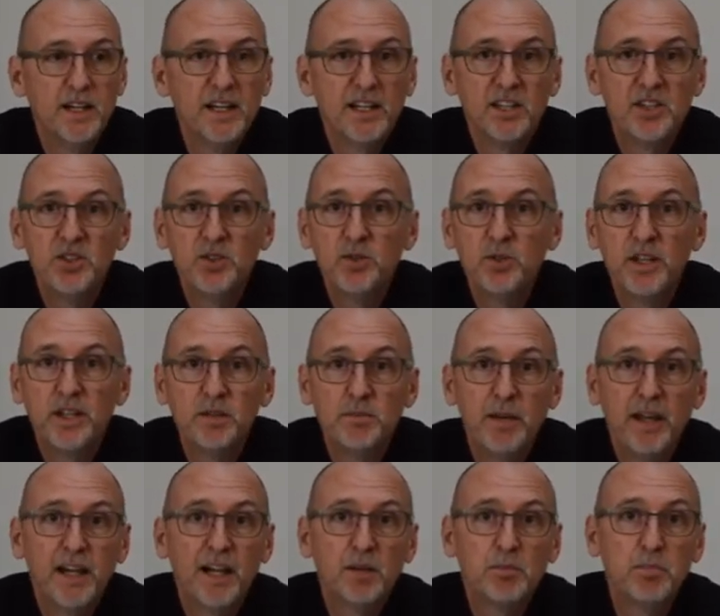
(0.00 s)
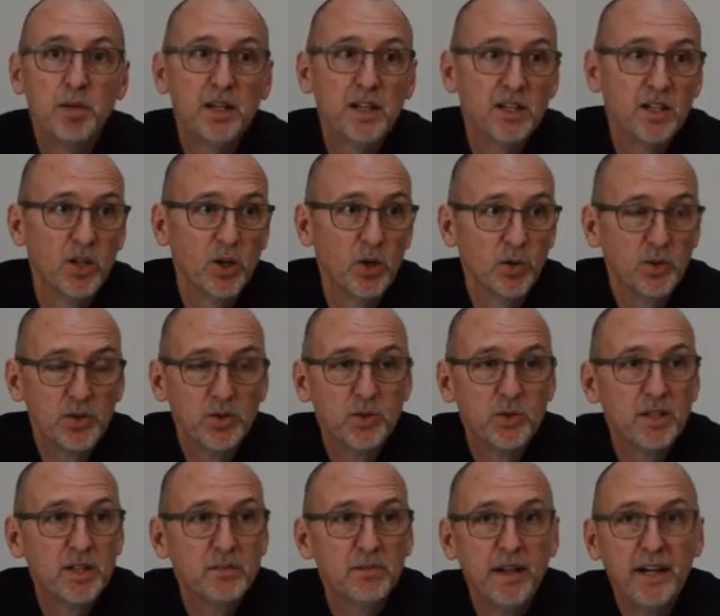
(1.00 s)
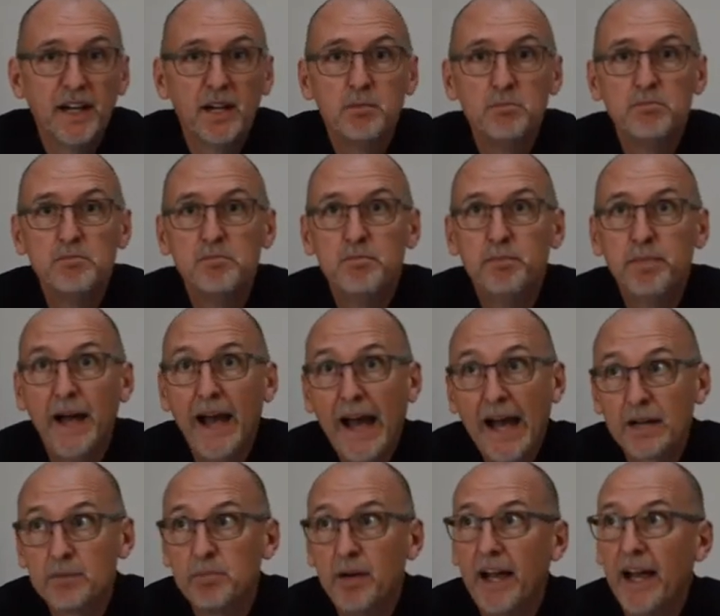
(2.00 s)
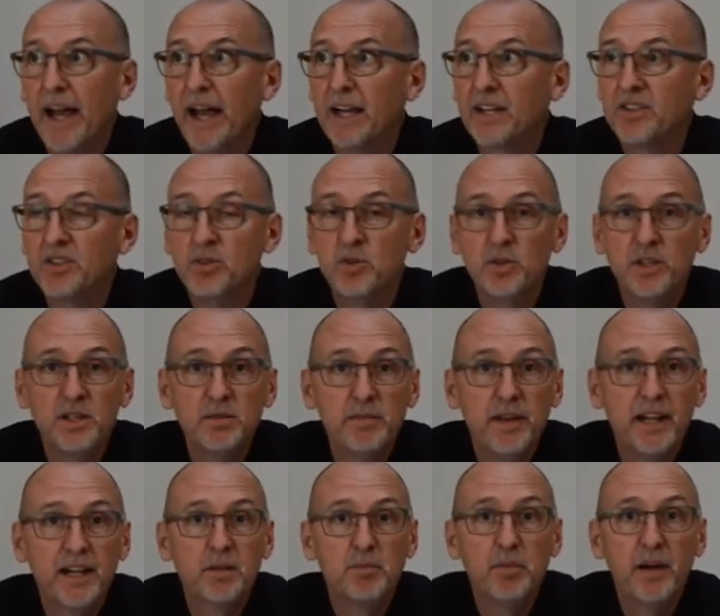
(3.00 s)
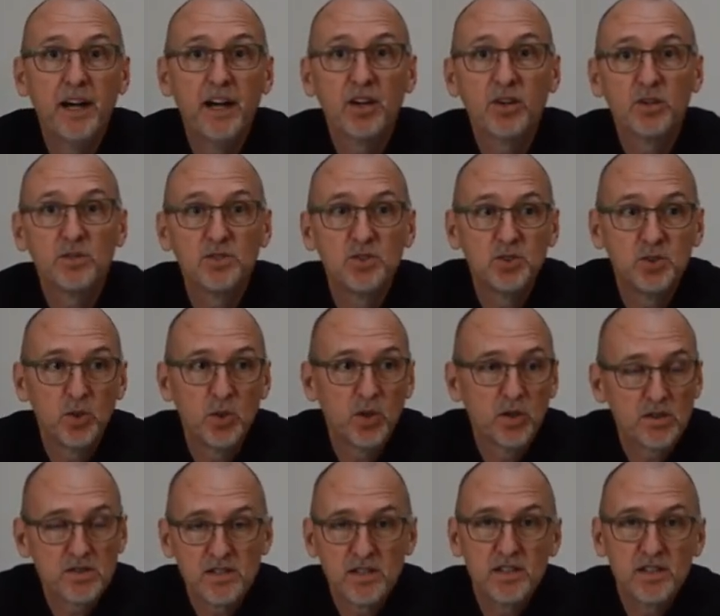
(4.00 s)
You can make a pillow, you can make a backpack, you can make a pair of shorts.